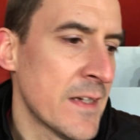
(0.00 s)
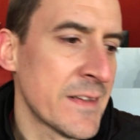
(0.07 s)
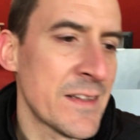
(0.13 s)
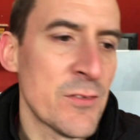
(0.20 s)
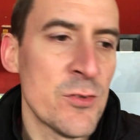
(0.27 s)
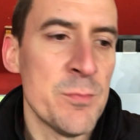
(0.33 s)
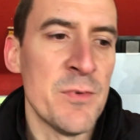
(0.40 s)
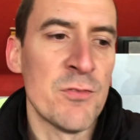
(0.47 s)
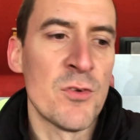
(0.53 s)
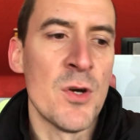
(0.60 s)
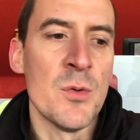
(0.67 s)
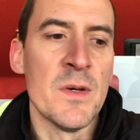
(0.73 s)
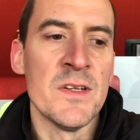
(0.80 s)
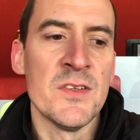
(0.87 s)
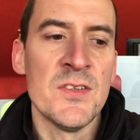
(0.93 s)
Smith
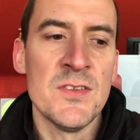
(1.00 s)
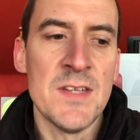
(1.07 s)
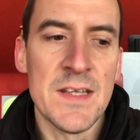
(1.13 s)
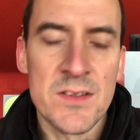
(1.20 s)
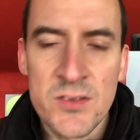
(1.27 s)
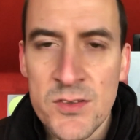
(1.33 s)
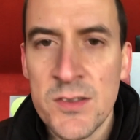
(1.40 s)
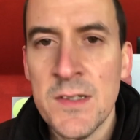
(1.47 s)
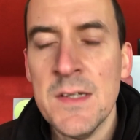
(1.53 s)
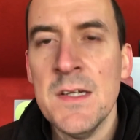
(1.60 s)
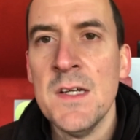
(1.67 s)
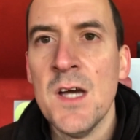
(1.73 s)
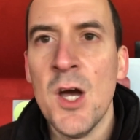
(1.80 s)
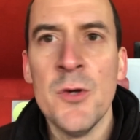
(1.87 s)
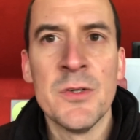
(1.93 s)
Rowe a 6.
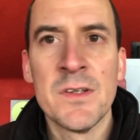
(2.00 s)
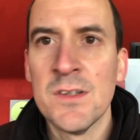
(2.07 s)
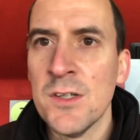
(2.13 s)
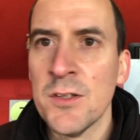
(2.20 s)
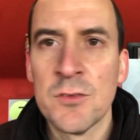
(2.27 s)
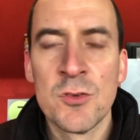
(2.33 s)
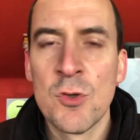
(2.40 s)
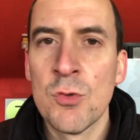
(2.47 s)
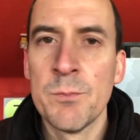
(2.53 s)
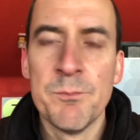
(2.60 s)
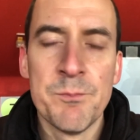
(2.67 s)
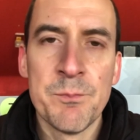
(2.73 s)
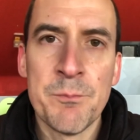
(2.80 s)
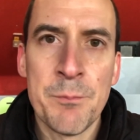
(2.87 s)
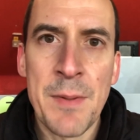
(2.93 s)
Odegaard
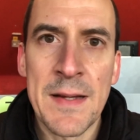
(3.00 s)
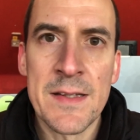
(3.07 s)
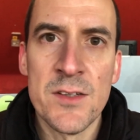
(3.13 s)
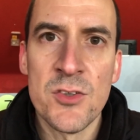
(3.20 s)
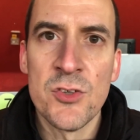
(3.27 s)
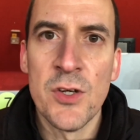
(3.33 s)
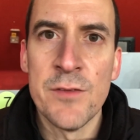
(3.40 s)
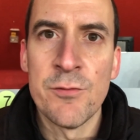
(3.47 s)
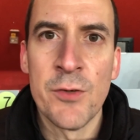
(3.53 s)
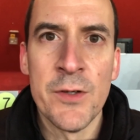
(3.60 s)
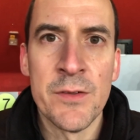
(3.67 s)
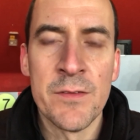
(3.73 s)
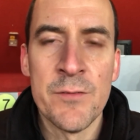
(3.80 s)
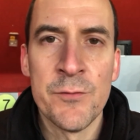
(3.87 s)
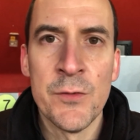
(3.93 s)
back in the side for
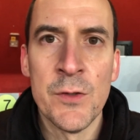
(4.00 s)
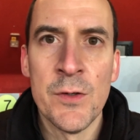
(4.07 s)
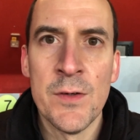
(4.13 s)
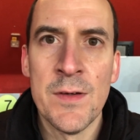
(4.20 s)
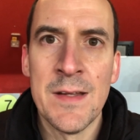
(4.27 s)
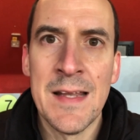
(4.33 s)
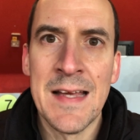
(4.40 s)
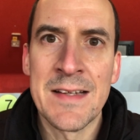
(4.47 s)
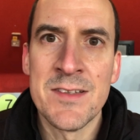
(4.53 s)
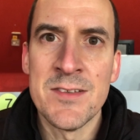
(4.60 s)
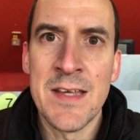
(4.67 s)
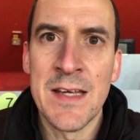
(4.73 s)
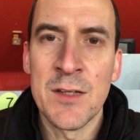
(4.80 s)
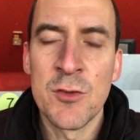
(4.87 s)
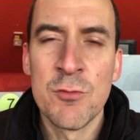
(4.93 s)

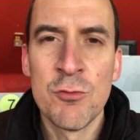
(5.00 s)
Lacazette.